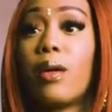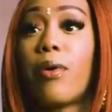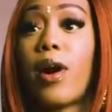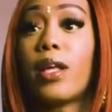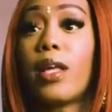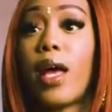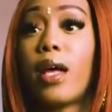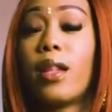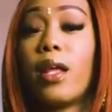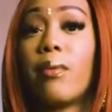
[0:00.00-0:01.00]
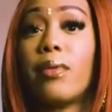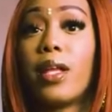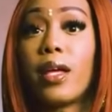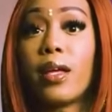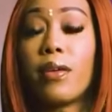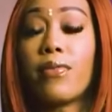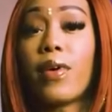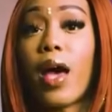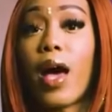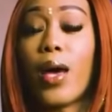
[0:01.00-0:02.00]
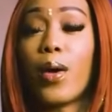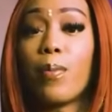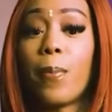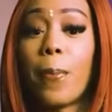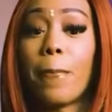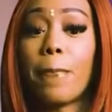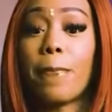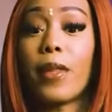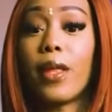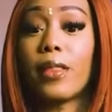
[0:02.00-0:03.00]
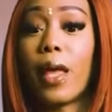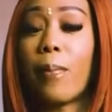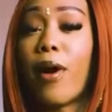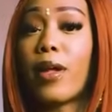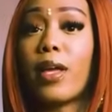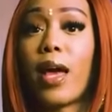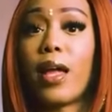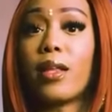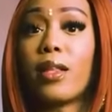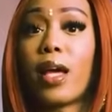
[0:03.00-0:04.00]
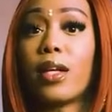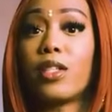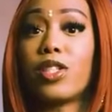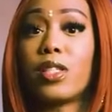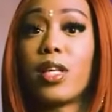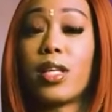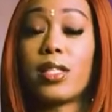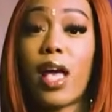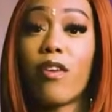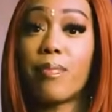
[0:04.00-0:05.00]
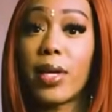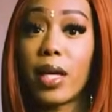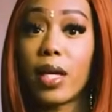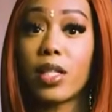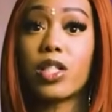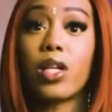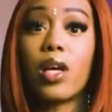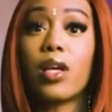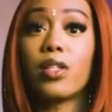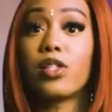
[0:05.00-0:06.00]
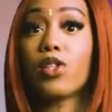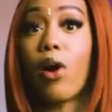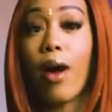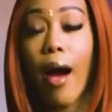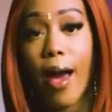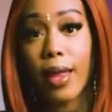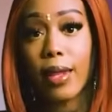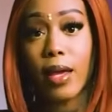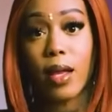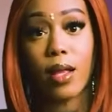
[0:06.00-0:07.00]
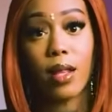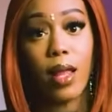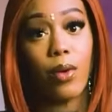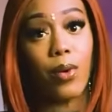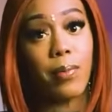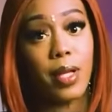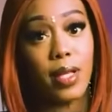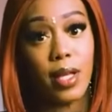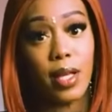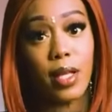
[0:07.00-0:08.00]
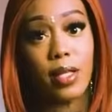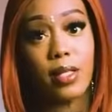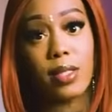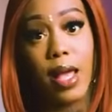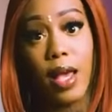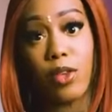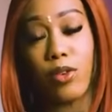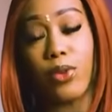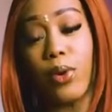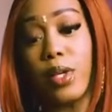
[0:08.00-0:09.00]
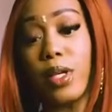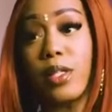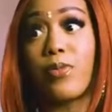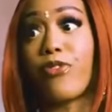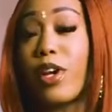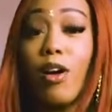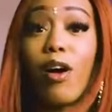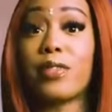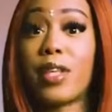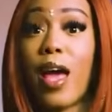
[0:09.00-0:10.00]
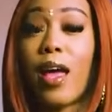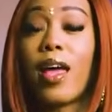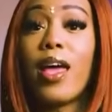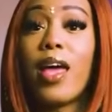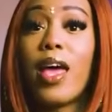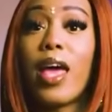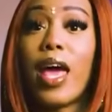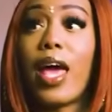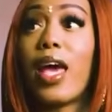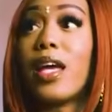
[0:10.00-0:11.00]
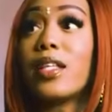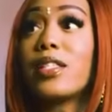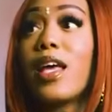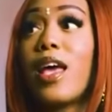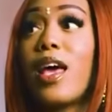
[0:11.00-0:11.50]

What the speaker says: Party at Club Live. They party at, like, just in South Beach, Star Island, like where P. Diddy stays or throw his freakoffs at. And